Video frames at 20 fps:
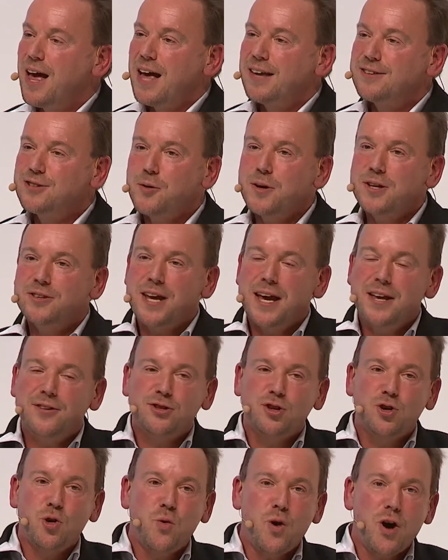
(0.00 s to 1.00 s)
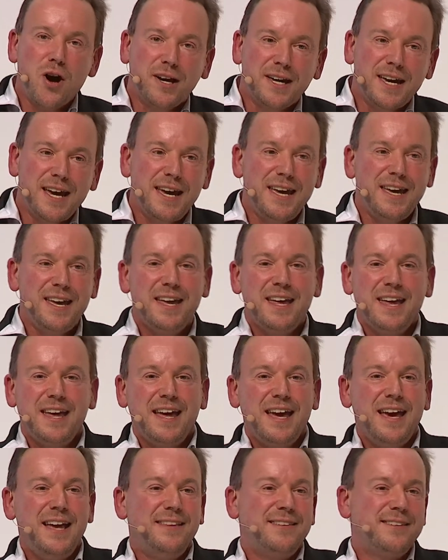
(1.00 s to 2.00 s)
So it's quirky,
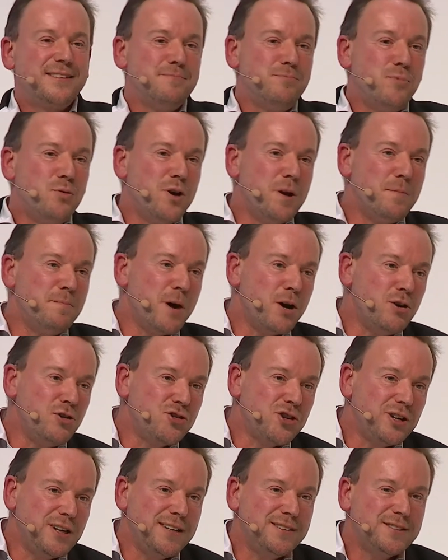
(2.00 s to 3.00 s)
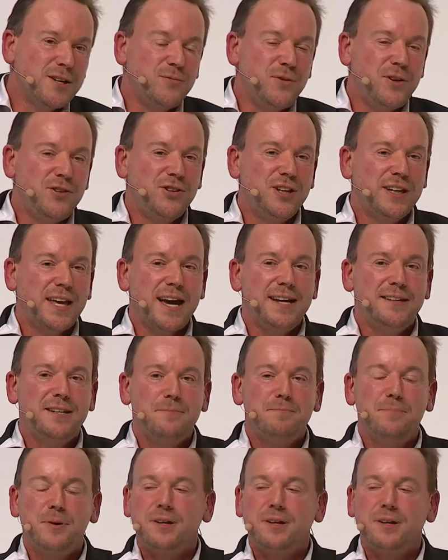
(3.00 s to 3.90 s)
it's more emotionally sophisticated,